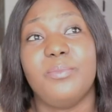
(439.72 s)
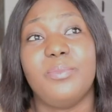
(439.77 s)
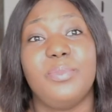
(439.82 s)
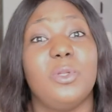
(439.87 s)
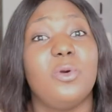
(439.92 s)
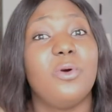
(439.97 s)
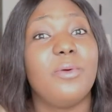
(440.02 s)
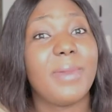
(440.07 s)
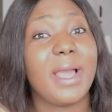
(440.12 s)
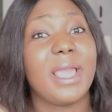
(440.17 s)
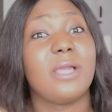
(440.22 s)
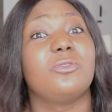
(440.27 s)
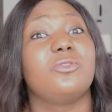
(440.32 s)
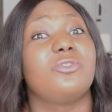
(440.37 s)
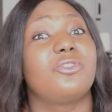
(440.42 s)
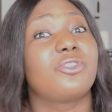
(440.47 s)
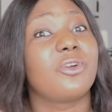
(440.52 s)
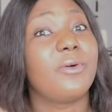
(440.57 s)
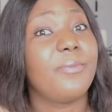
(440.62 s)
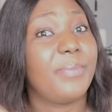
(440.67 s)
blow my
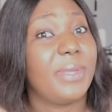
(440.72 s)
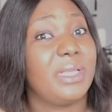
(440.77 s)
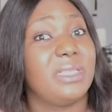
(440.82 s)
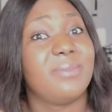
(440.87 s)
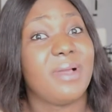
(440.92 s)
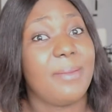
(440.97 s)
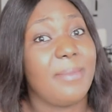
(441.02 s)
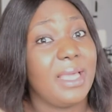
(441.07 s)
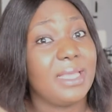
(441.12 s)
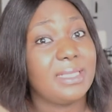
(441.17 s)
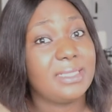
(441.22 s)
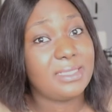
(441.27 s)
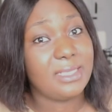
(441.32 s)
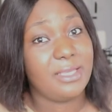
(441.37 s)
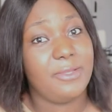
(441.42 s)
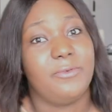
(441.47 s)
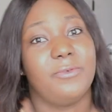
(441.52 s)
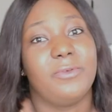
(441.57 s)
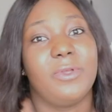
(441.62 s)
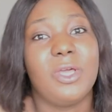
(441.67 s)
own trumpet by
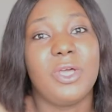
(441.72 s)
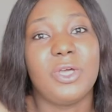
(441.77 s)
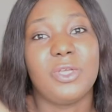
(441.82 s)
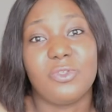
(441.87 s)
myself.